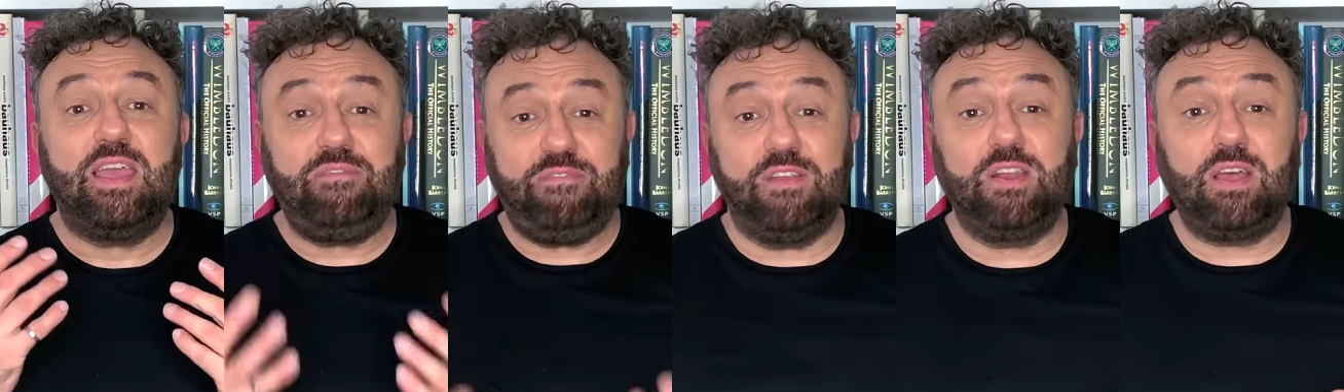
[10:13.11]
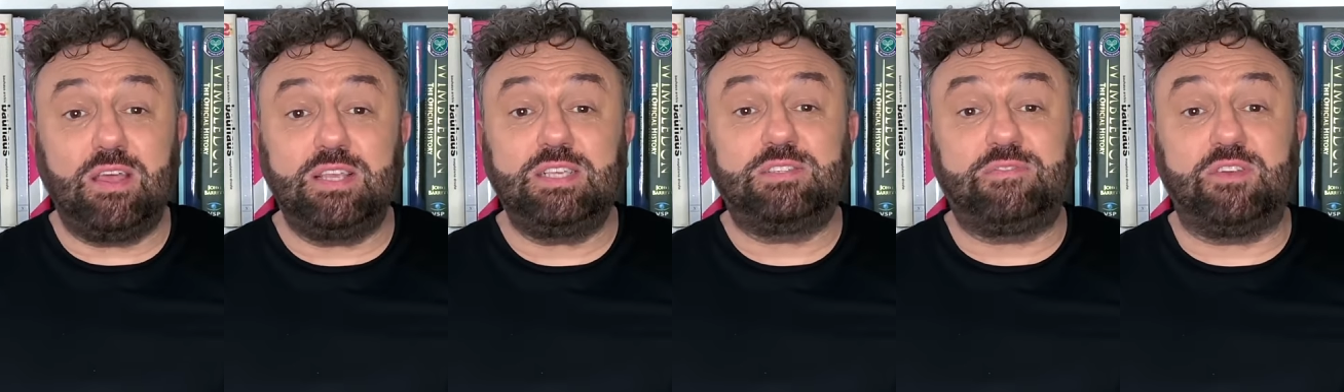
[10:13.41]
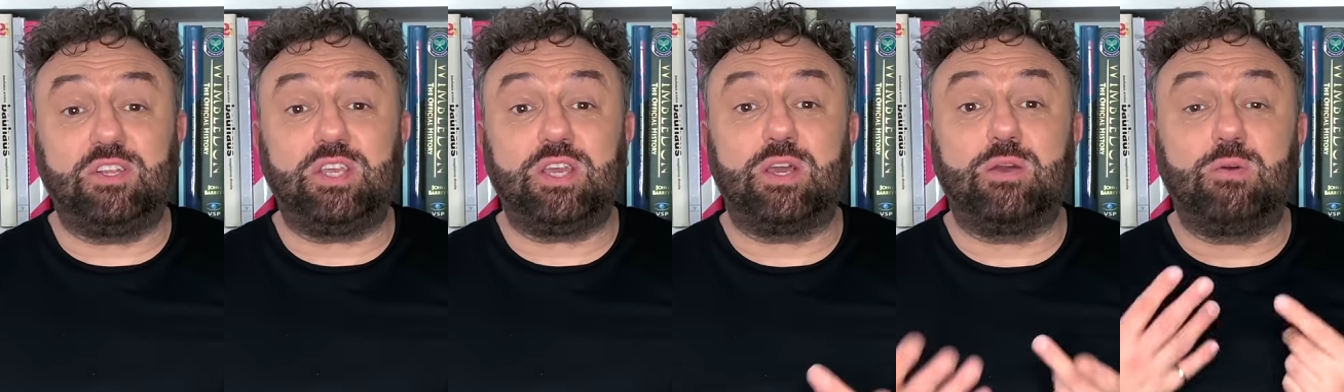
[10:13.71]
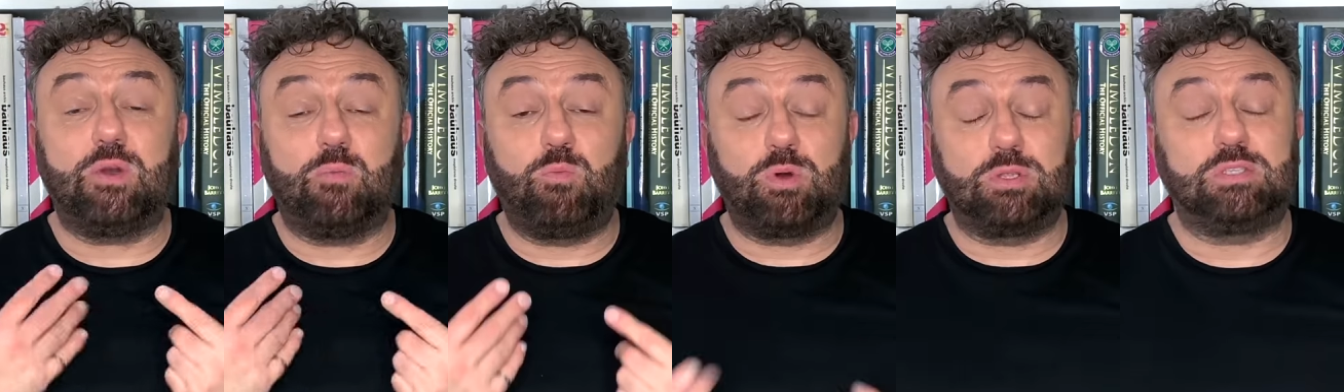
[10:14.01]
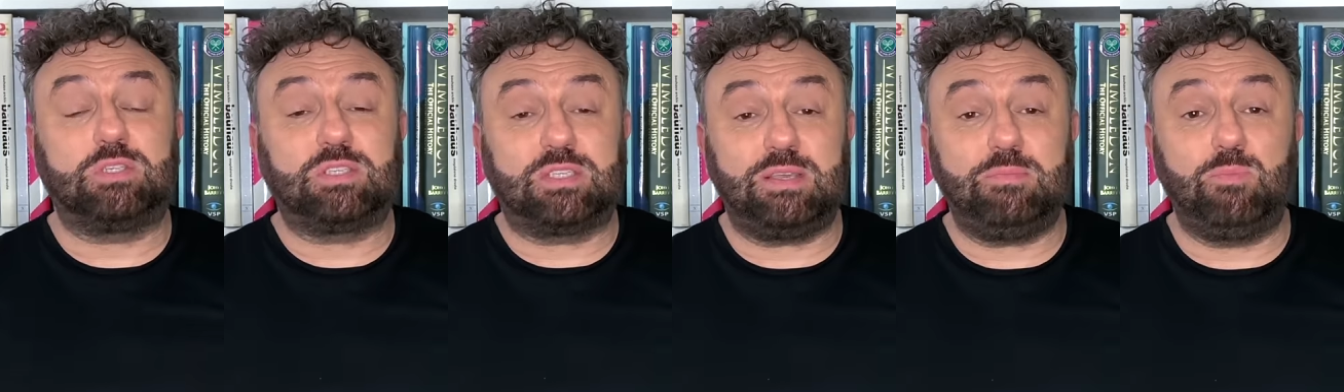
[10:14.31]
If you like this video and
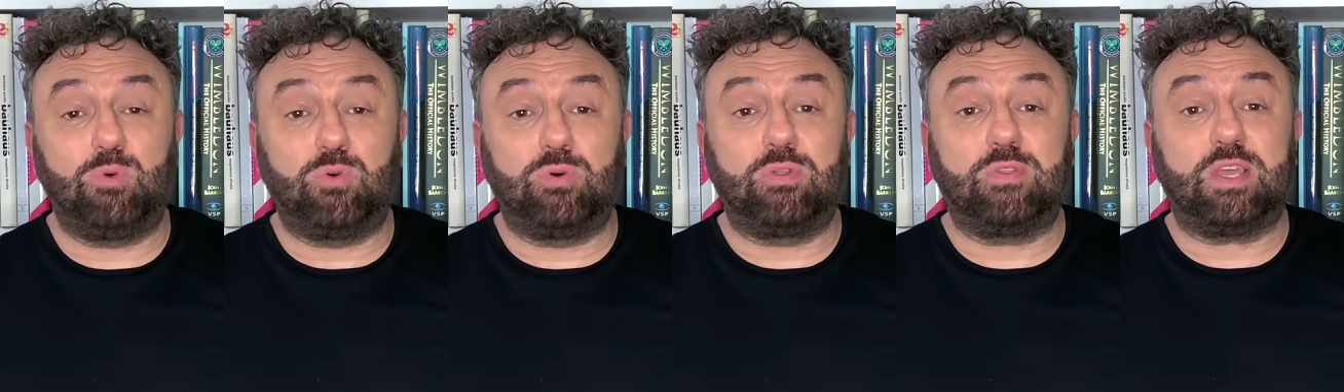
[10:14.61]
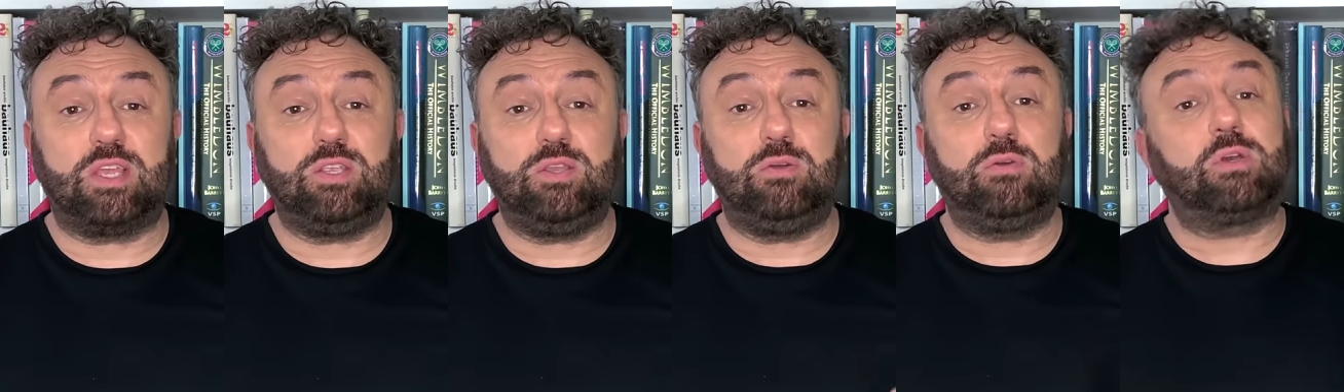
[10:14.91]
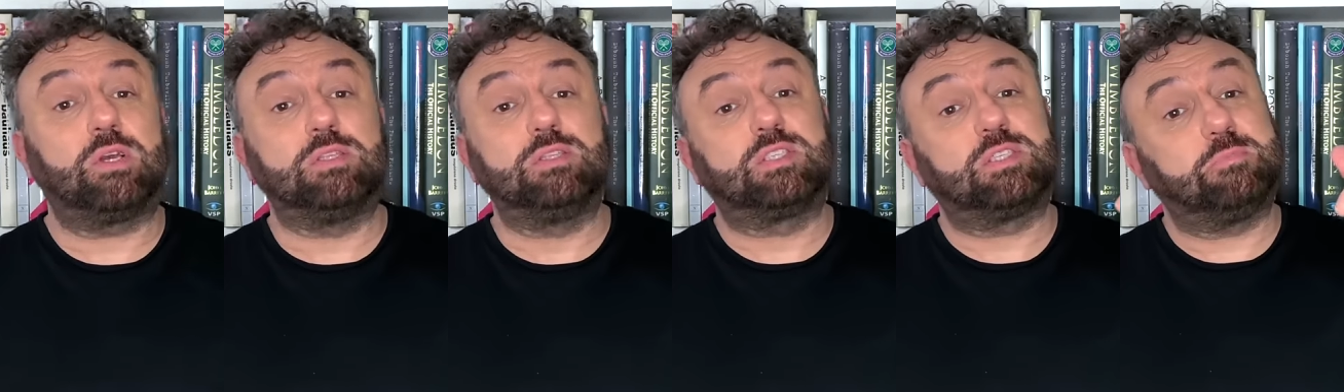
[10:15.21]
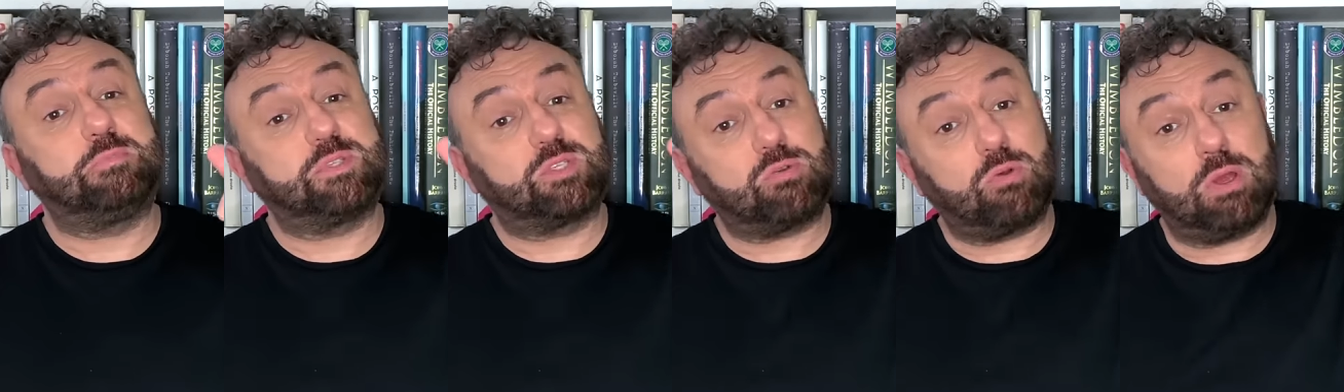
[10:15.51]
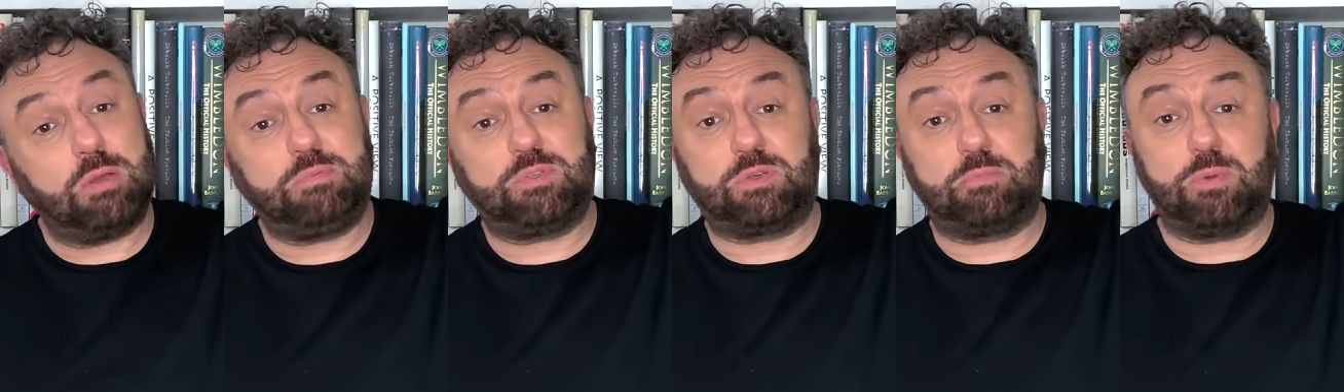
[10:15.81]
want to see more, then you can
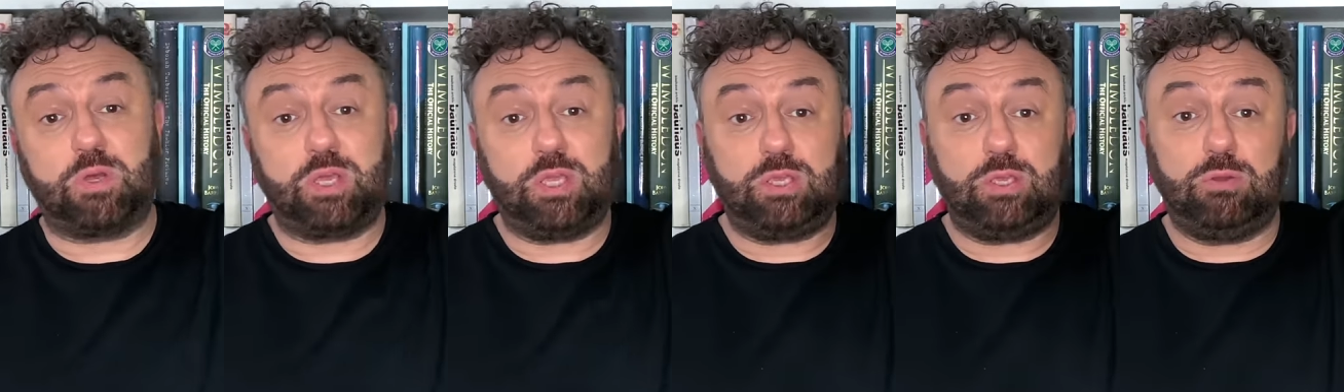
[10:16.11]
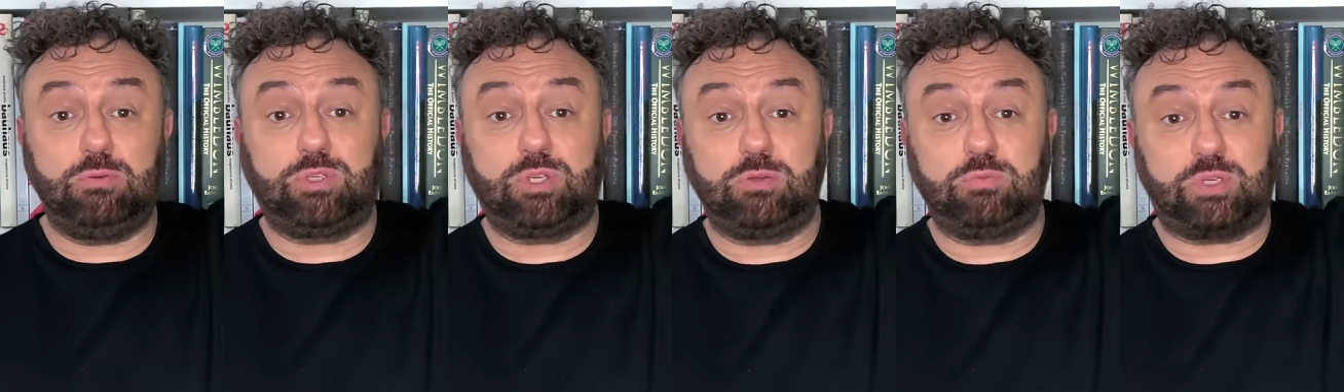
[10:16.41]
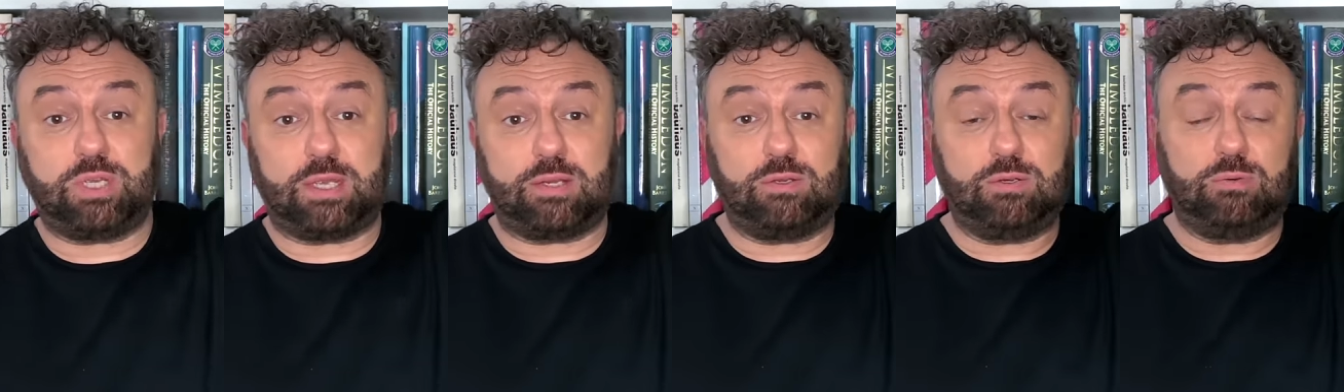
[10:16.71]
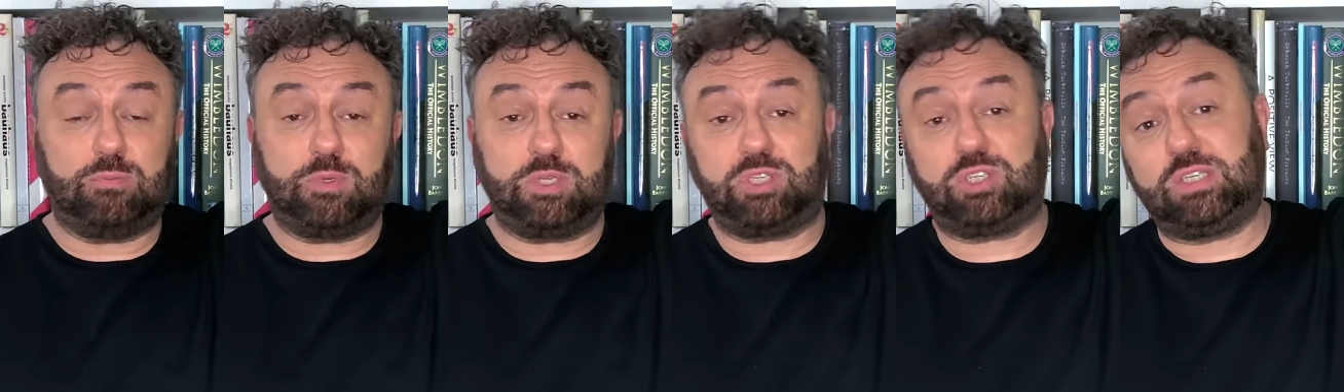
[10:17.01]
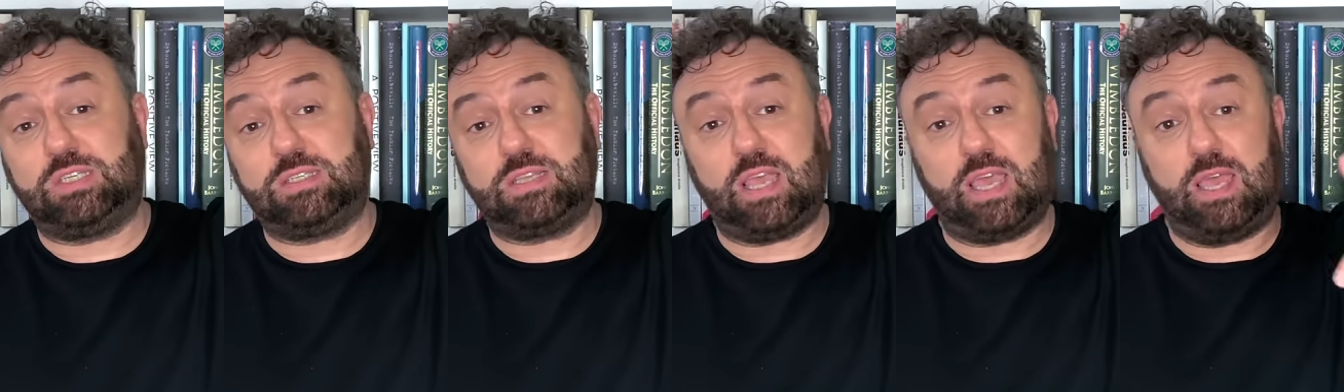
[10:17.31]
subscribe to my YouTube channel,
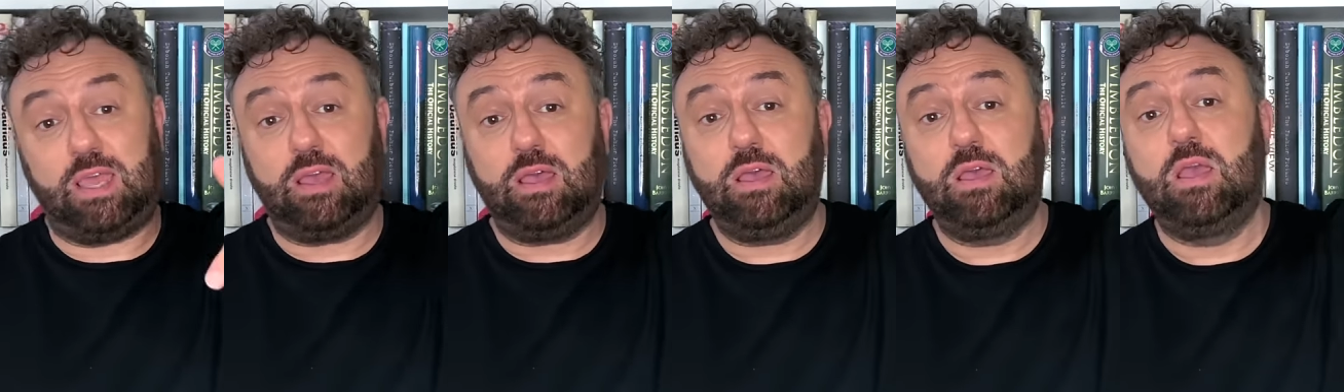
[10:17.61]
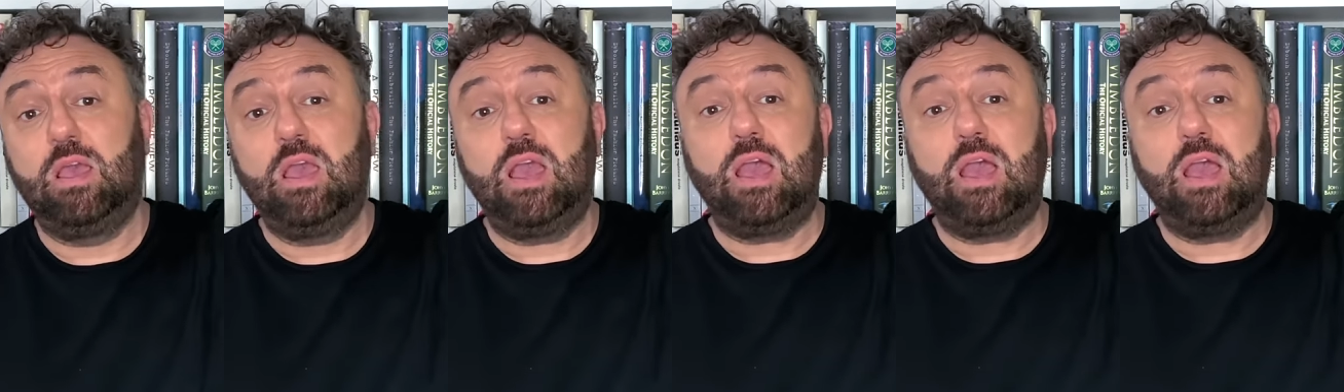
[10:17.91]
which is here,